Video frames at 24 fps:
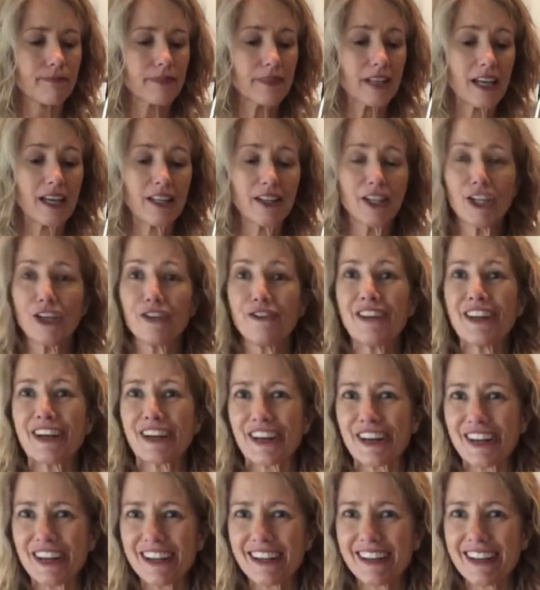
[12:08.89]
little
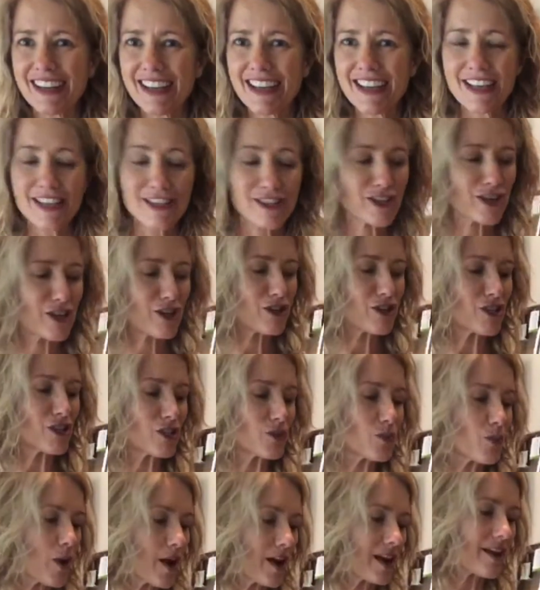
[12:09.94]
vinegar. So you
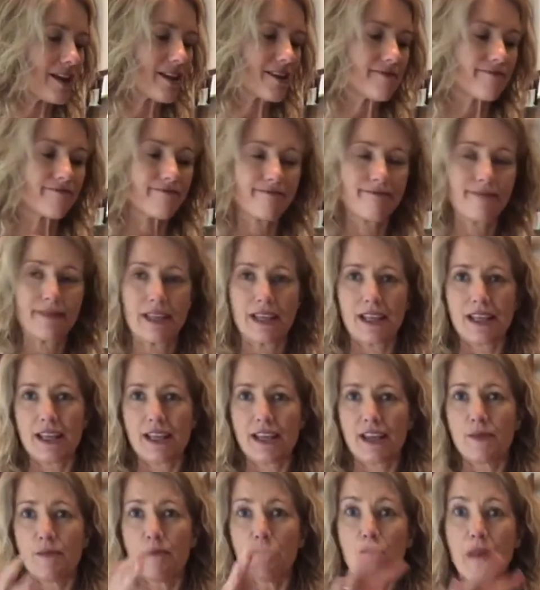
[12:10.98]
just want to
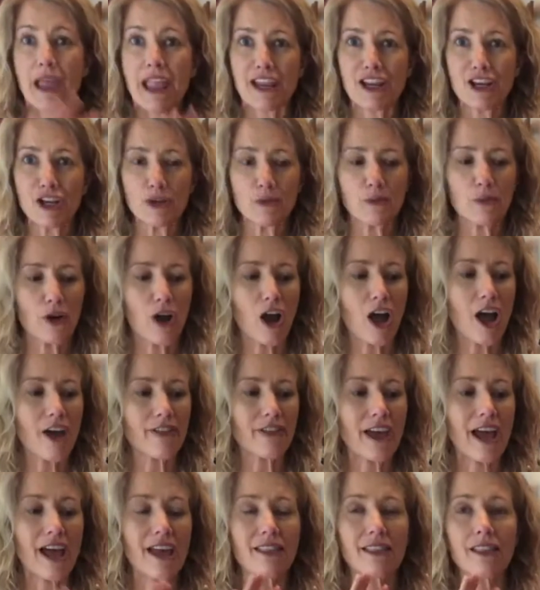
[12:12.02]
make your broth.
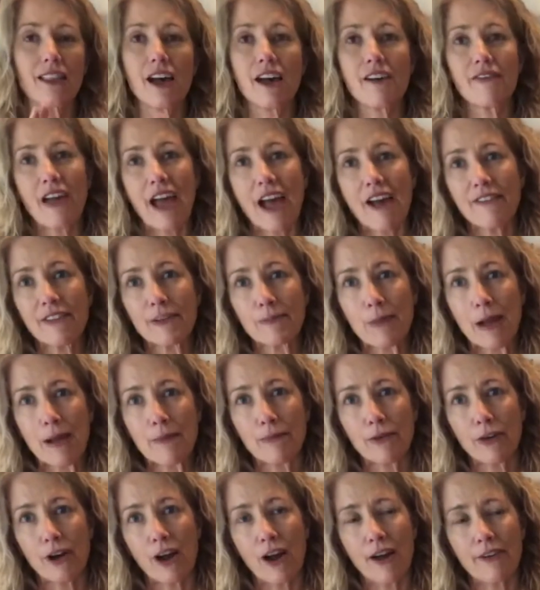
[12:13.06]
I love having my
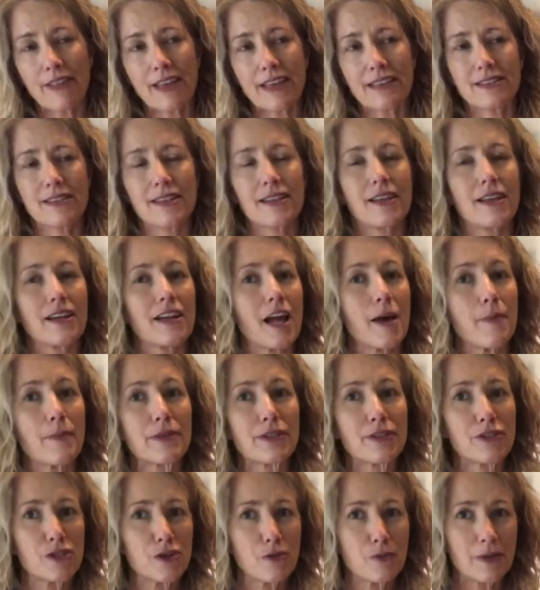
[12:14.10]
broth as like a cup of
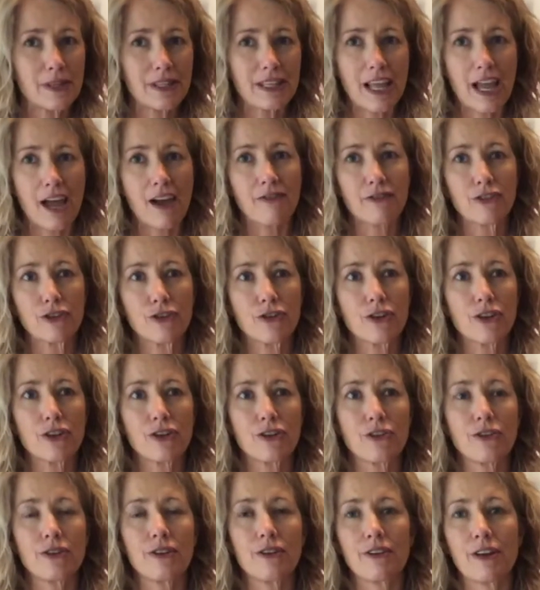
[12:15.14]
soup in the
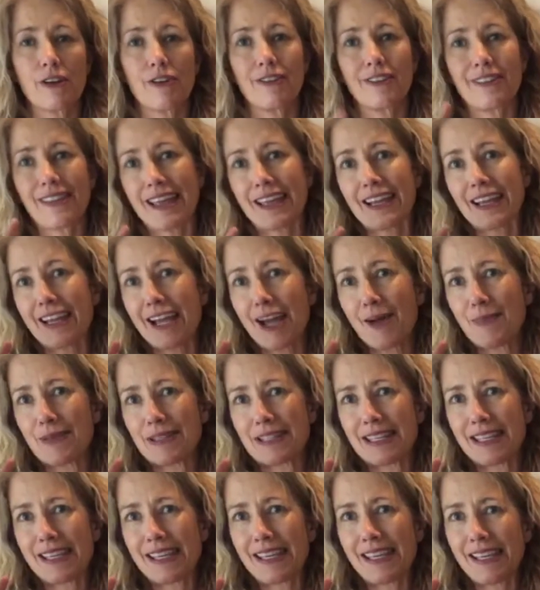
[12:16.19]
afternoon, or like a cup of
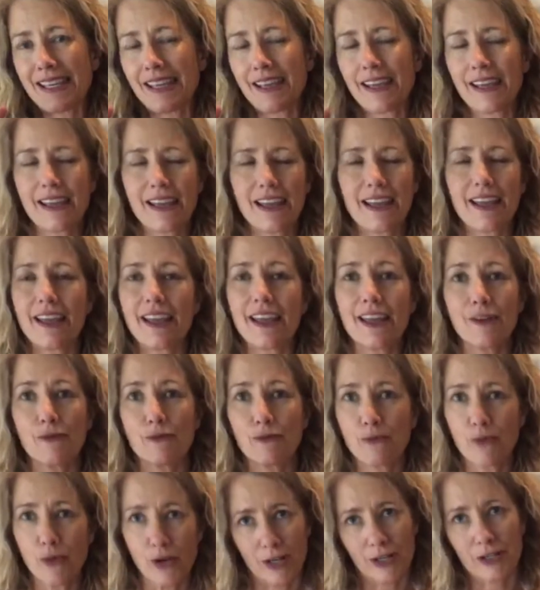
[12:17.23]
tea. It
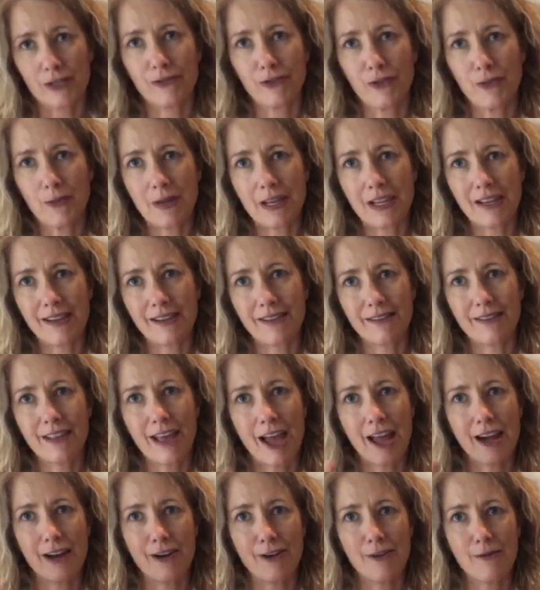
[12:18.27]
works for me.
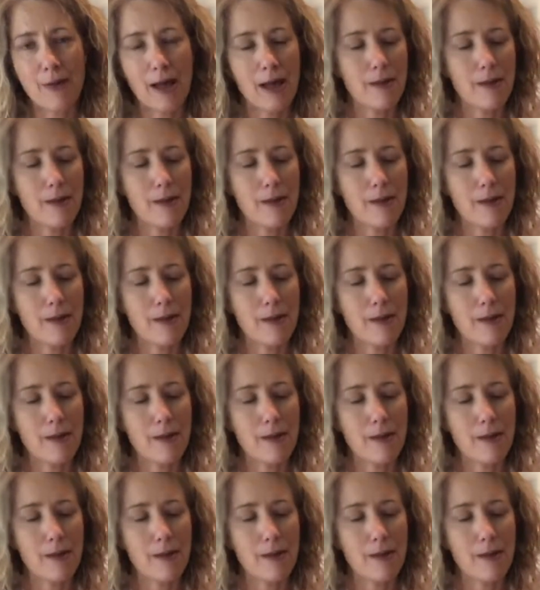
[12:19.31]
I know it